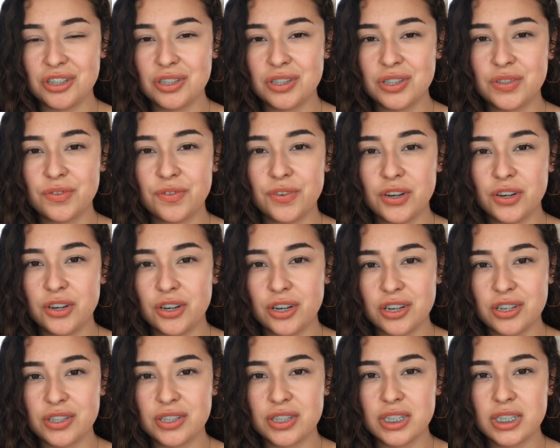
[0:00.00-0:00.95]
for
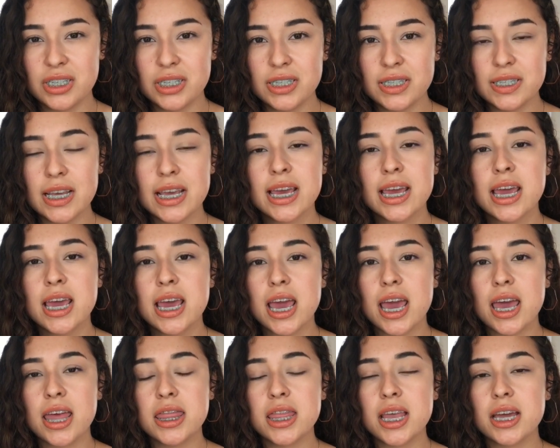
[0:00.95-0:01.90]
nurses,
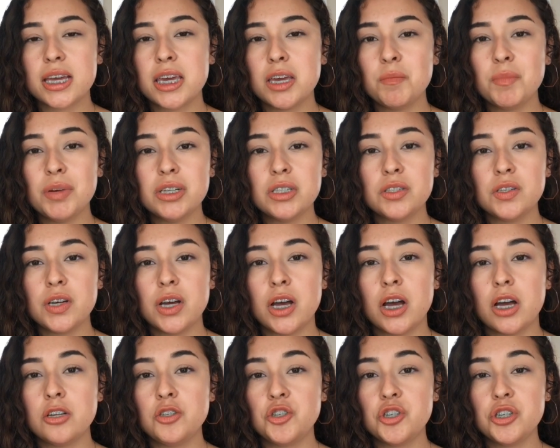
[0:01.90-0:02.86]
and that came out to
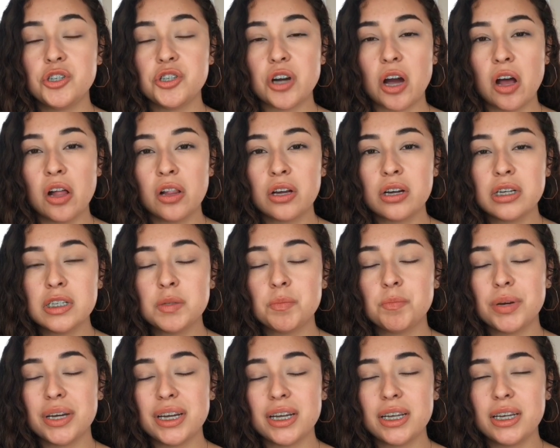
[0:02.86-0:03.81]
$100,
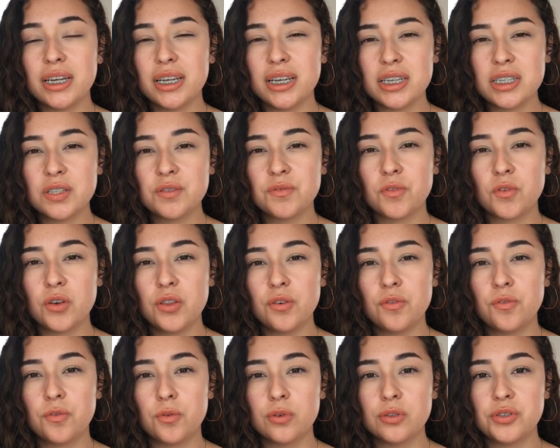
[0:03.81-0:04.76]
but it is for the
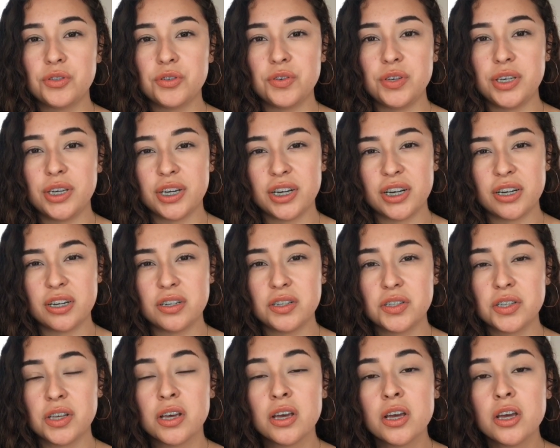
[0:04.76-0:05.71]
full 2
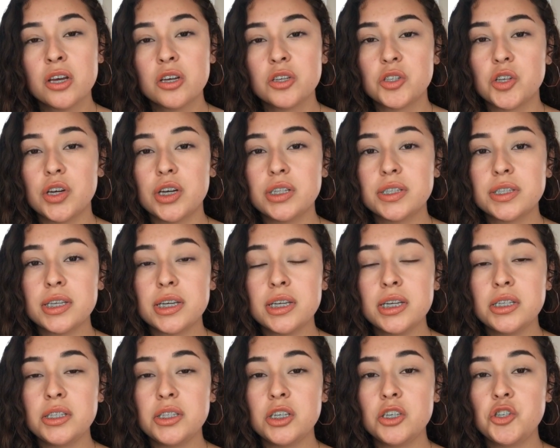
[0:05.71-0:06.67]
years. So it's
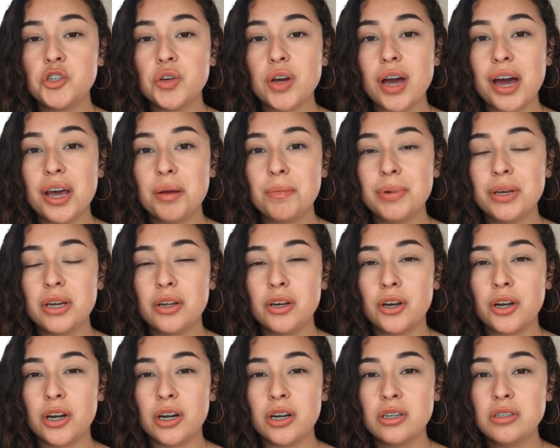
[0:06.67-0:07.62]
gonna teach you how to be a
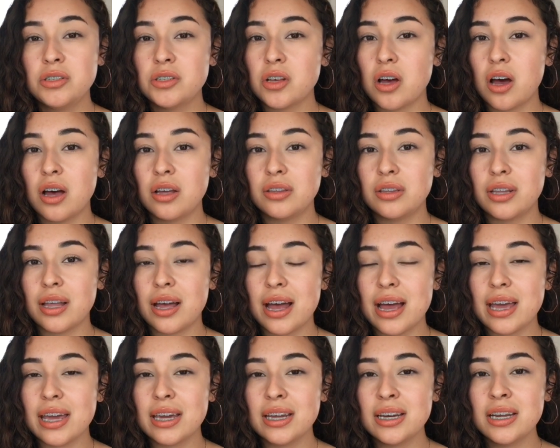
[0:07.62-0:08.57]
nurse
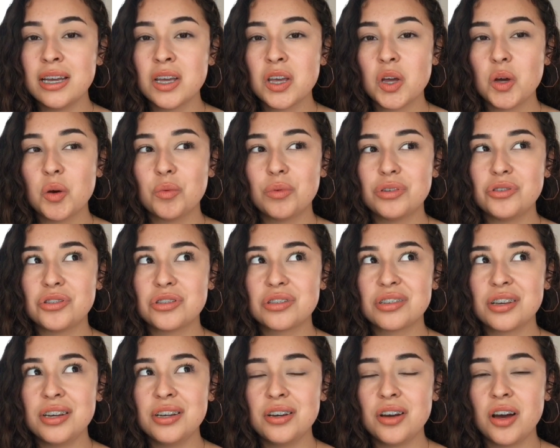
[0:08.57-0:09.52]
online, which is
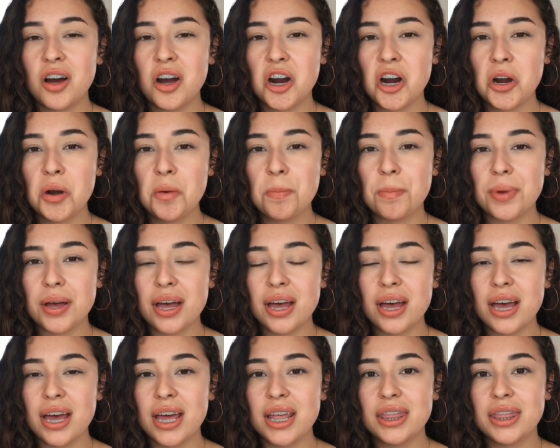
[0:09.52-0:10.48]
kind of hard,
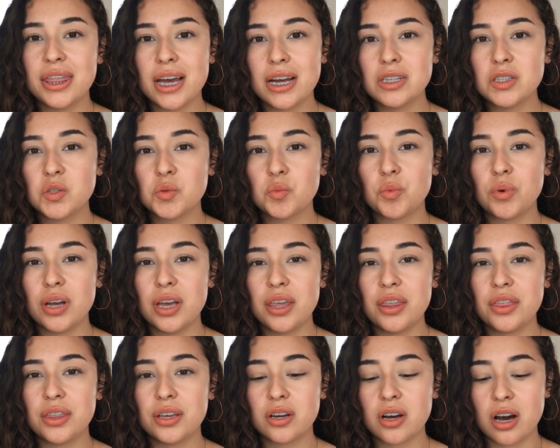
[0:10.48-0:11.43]
but that's
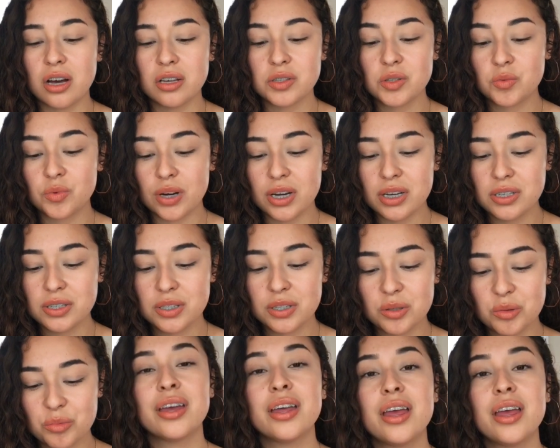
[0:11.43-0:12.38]
what the cost
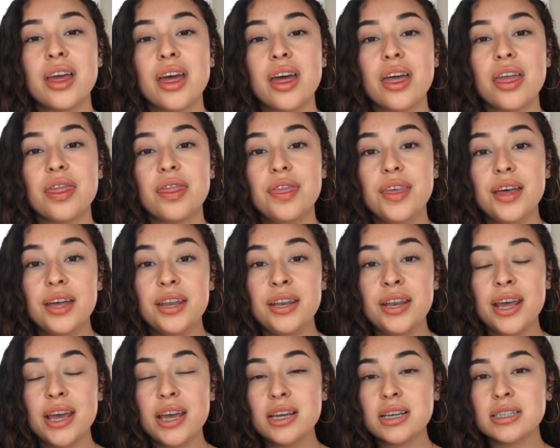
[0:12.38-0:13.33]
was. The
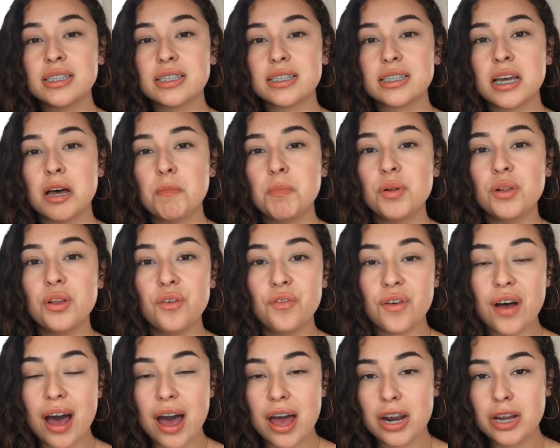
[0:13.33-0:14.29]
next couple of
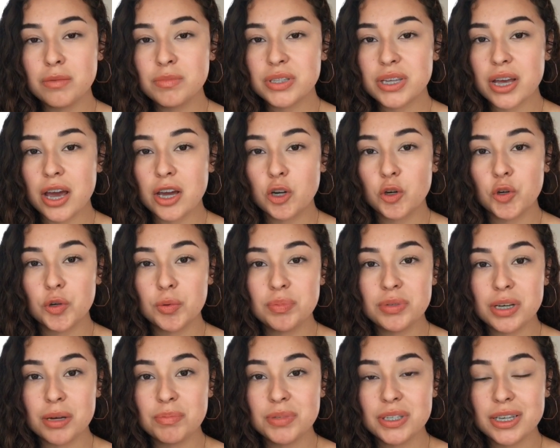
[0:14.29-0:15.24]
items I grouped
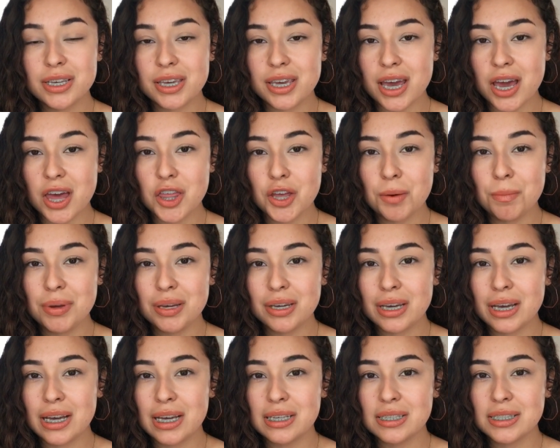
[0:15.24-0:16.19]
up together
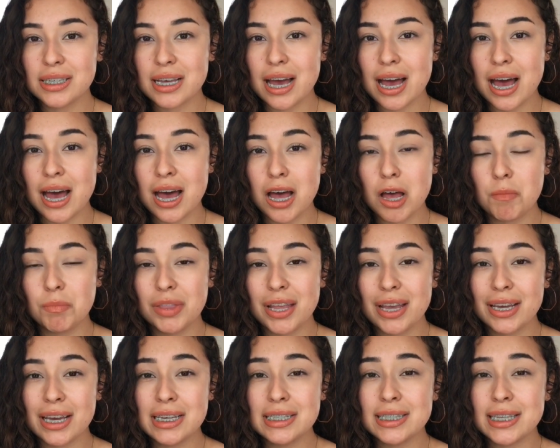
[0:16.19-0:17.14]
because,
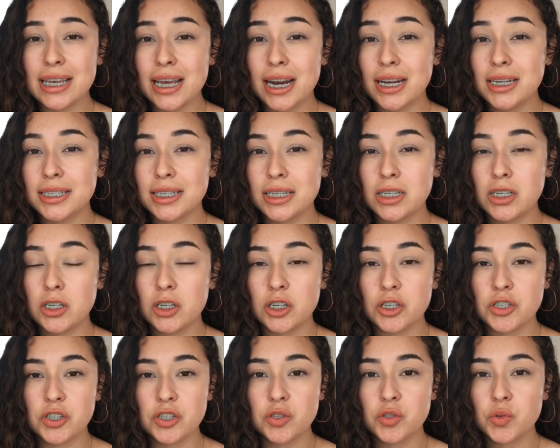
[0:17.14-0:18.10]
like I said, I did a
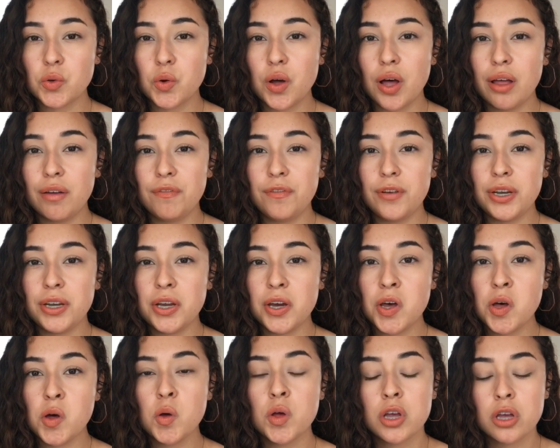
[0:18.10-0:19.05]
nursing school haul
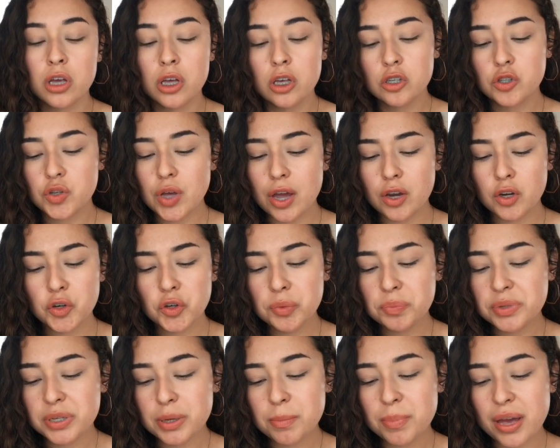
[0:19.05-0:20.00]
video. So I
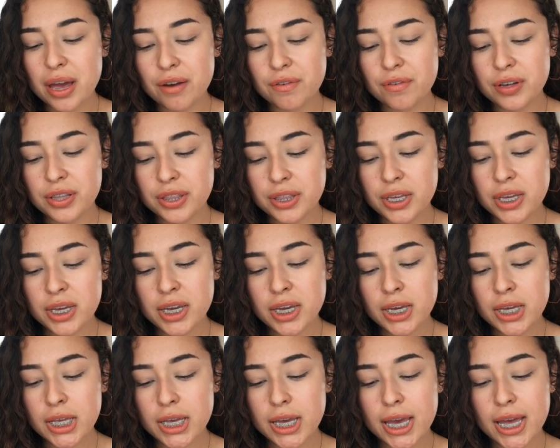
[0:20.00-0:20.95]
grouped up
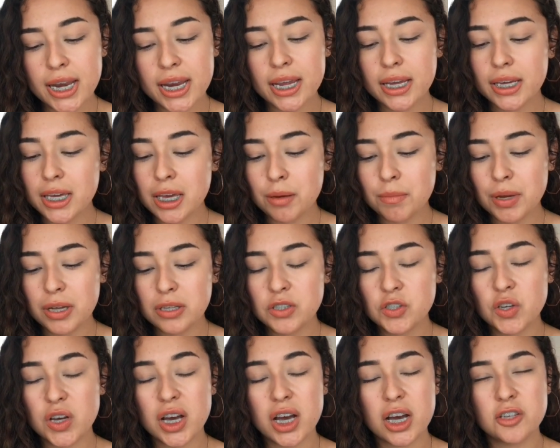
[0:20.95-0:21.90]
everything and it came out
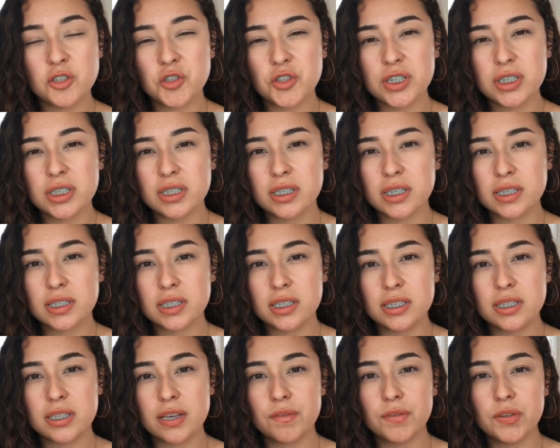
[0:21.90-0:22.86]
to
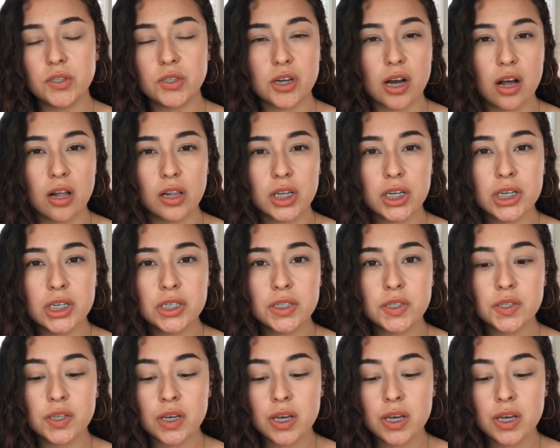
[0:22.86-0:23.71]
$167.